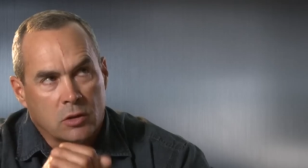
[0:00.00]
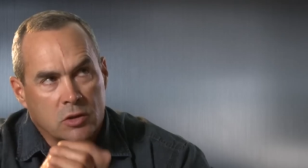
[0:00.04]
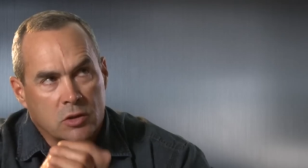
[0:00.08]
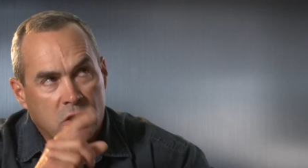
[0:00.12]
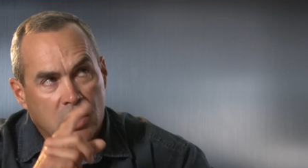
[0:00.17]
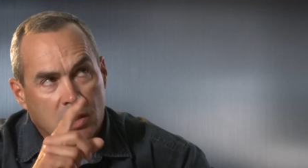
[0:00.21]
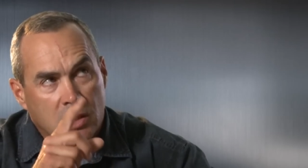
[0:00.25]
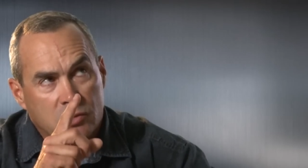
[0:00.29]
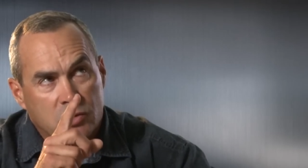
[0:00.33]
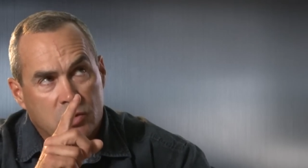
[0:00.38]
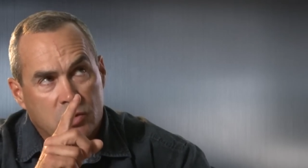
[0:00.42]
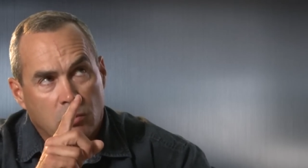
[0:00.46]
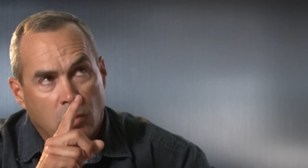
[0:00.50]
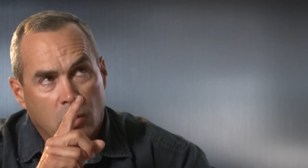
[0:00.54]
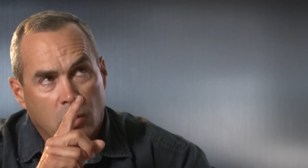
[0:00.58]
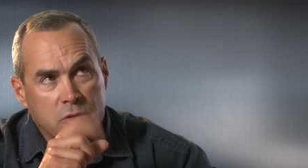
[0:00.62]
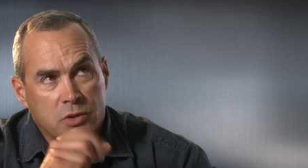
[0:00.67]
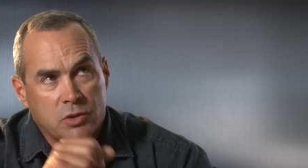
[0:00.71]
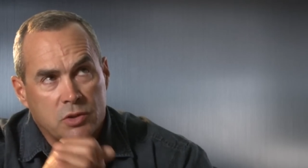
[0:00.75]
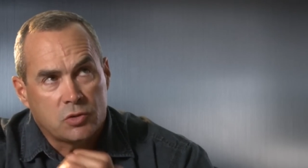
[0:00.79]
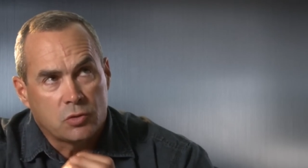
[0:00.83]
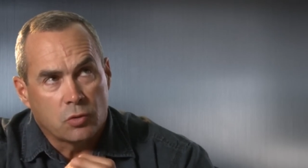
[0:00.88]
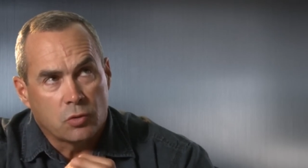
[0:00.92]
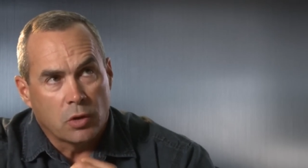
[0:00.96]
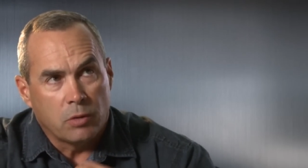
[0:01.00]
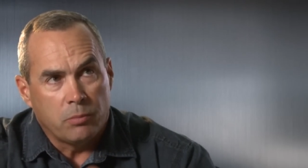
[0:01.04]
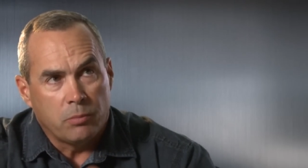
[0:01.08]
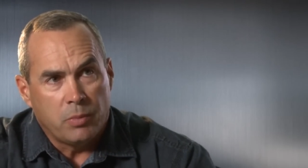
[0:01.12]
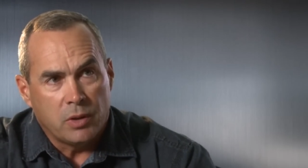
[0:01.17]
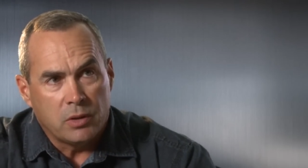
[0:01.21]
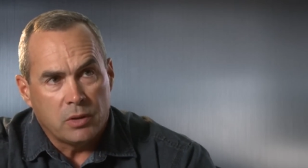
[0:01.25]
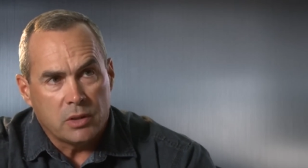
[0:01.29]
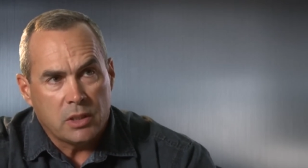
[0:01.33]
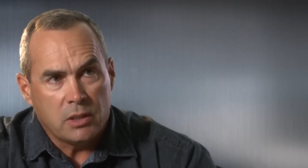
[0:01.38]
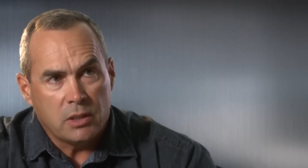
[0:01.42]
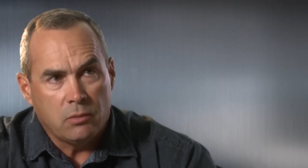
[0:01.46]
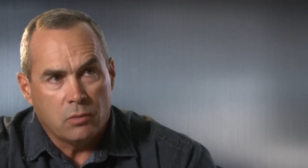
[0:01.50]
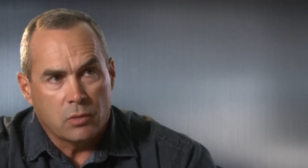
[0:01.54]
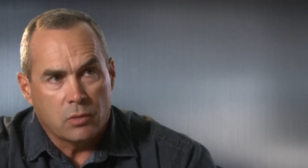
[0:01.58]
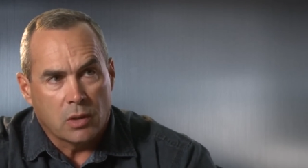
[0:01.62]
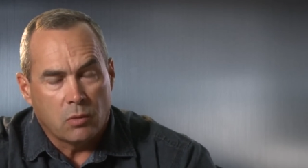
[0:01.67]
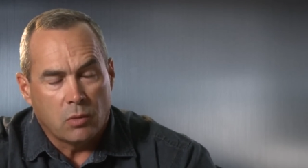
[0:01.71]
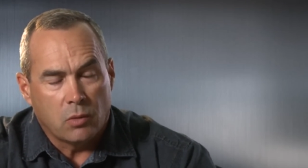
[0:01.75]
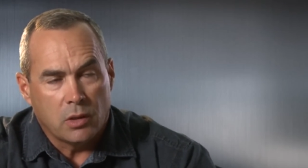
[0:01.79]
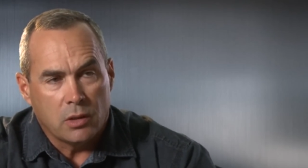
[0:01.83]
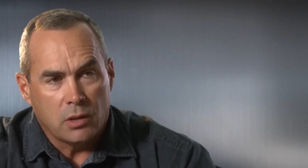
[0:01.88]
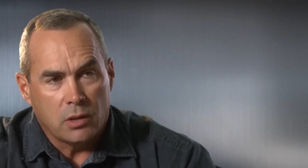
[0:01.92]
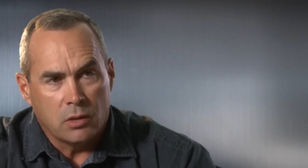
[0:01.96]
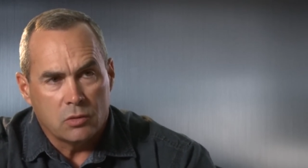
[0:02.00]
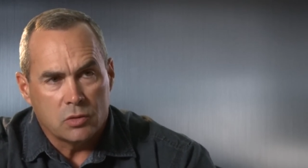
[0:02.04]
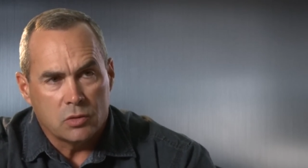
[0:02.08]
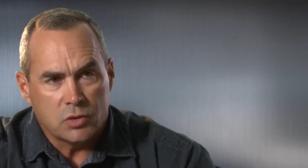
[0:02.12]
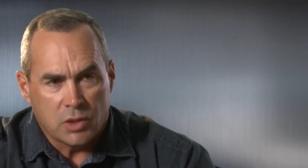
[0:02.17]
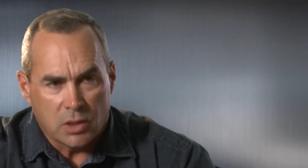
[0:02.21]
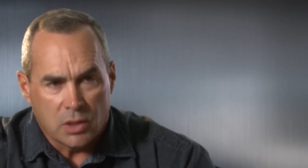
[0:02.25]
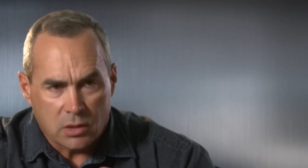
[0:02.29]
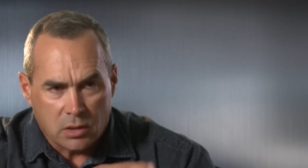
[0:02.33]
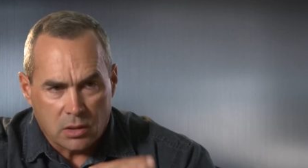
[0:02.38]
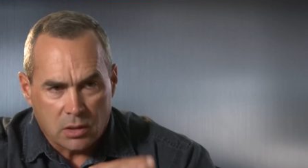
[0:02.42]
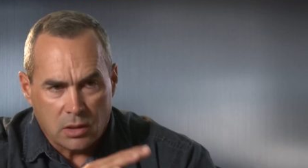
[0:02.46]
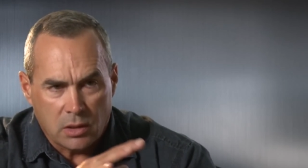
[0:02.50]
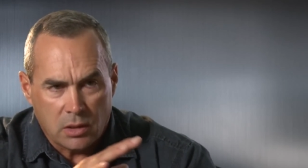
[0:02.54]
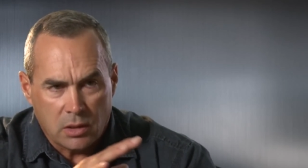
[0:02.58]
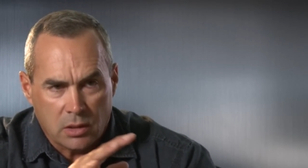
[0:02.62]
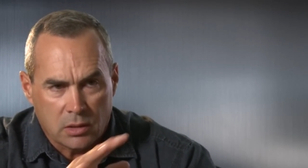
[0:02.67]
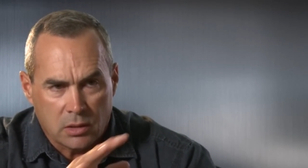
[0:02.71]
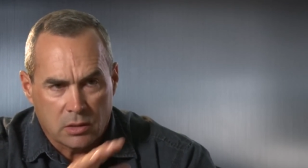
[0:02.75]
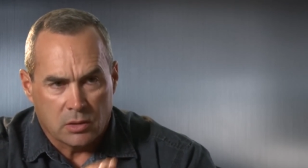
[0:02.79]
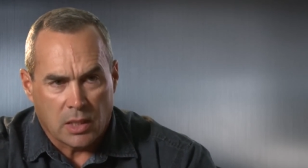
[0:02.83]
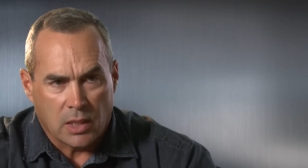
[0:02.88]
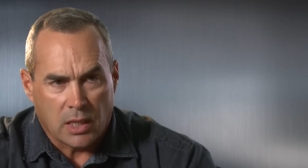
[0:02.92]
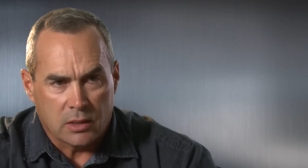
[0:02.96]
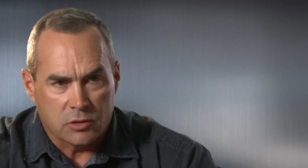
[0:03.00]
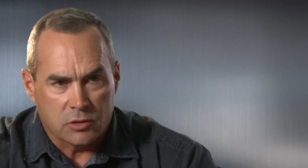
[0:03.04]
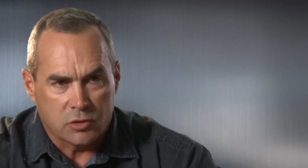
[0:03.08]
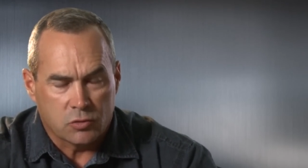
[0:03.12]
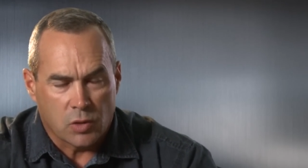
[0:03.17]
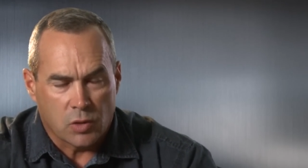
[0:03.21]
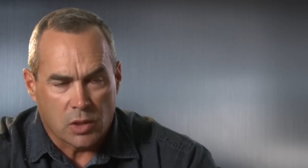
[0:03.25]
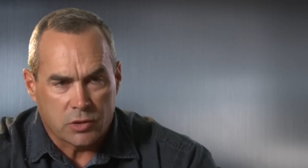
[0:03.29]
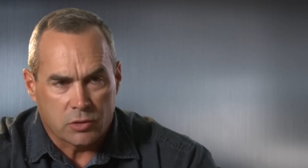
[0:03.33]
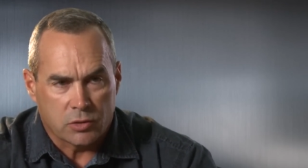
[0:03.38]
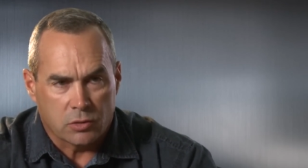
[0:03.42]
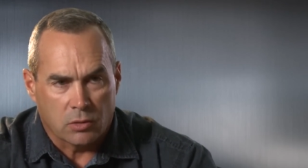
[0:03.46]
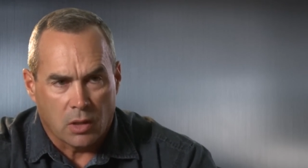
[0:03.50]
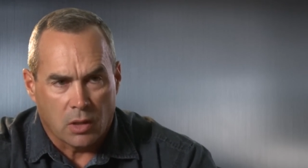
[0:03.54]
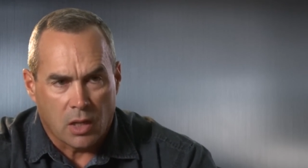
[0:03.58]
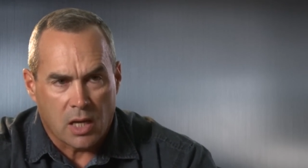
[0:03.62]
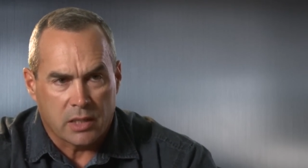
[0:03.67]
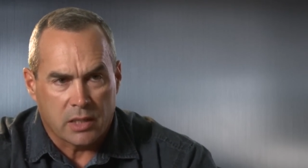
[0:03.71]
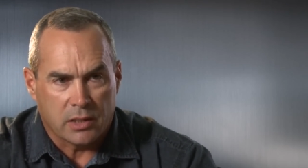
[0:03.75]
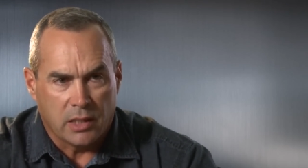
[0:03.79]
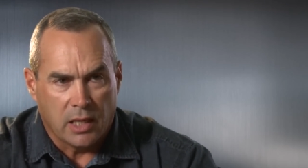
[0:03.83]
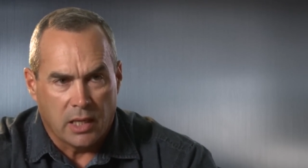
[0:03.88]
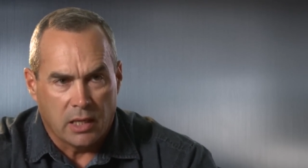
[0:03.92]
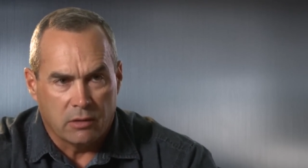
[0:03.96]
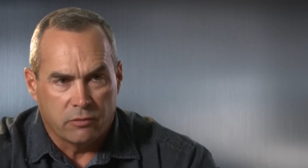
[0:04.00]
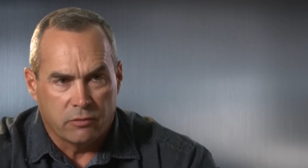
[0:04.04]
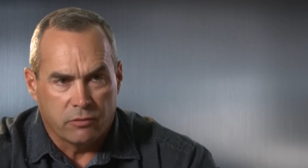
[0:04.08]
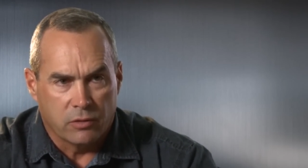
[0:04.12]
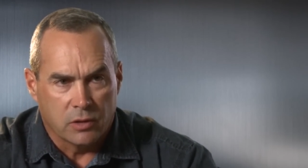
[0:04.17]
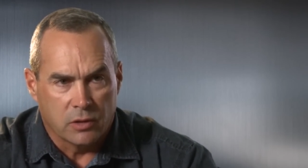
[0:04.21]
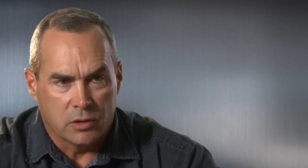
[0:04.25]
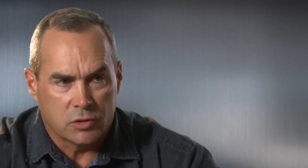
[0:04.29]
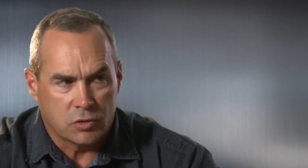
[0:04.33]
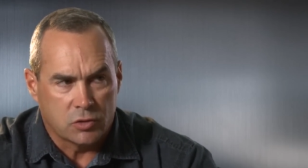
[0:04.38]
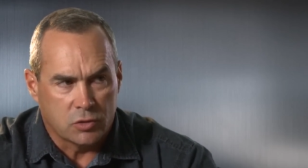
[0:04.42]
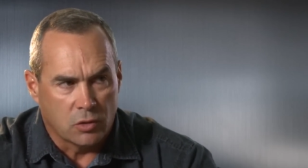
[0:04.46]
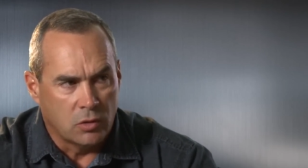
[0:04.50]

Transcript: Seeing it was a multi-story building, what I want to do is get the entire structure locked down first.